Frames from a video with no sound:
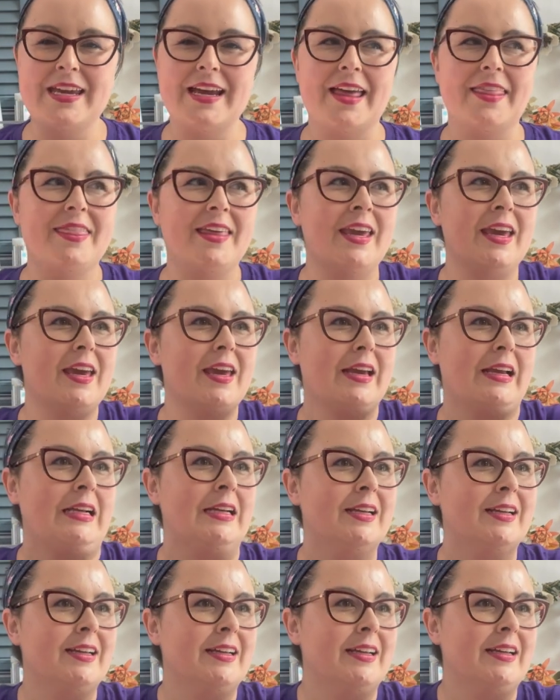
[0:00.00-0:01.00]
I think
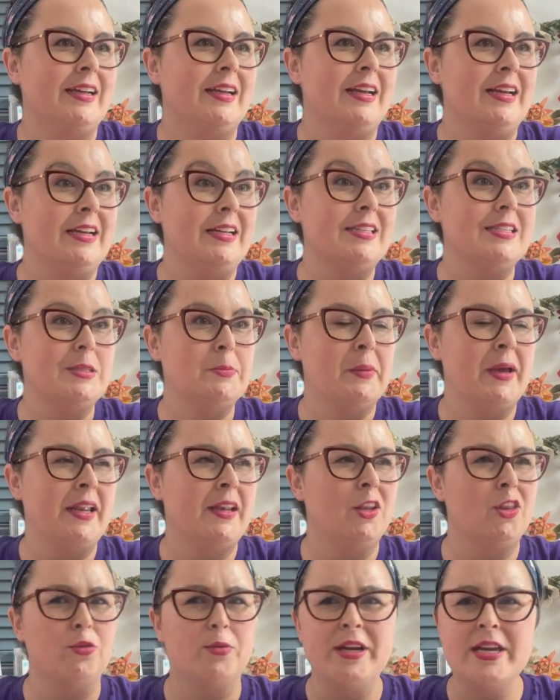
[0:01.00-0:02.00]
it's
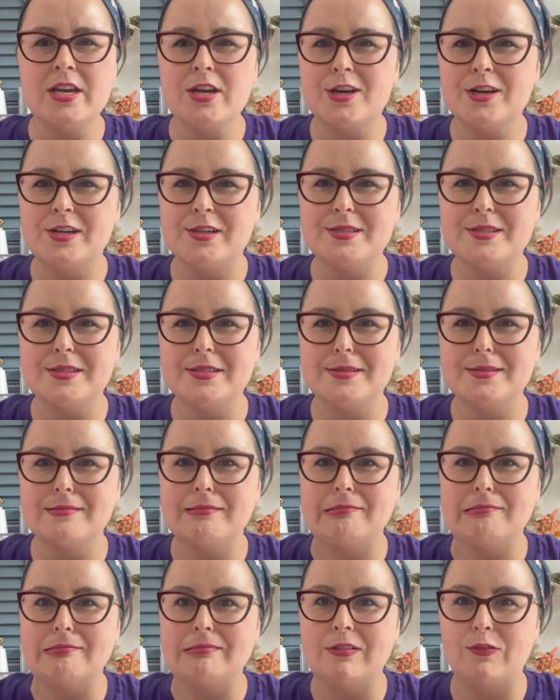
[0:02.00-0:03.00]
been three years,
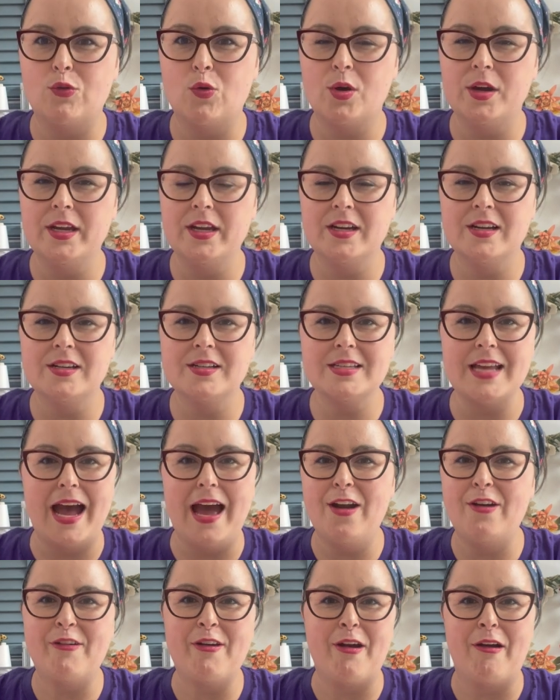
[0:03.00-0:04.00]
four years. I
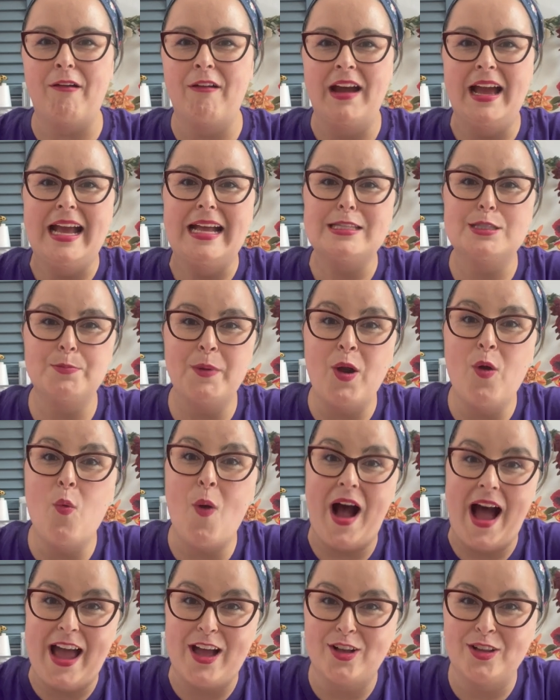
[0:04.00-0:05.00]
don't know. It's been a
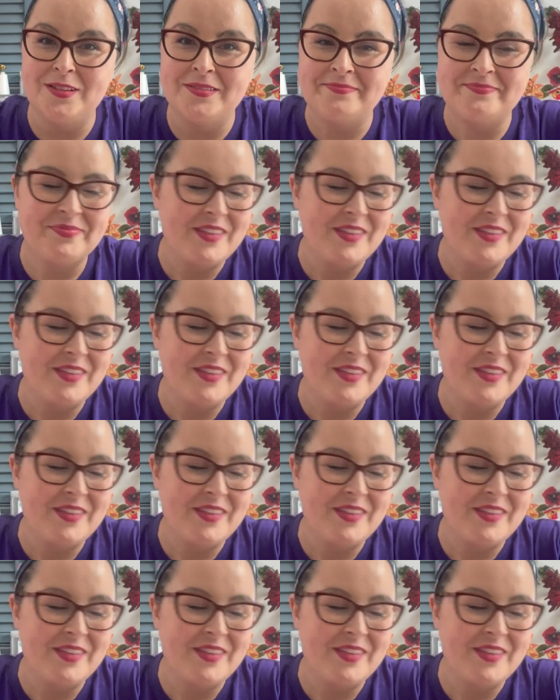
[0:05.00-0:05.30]
while.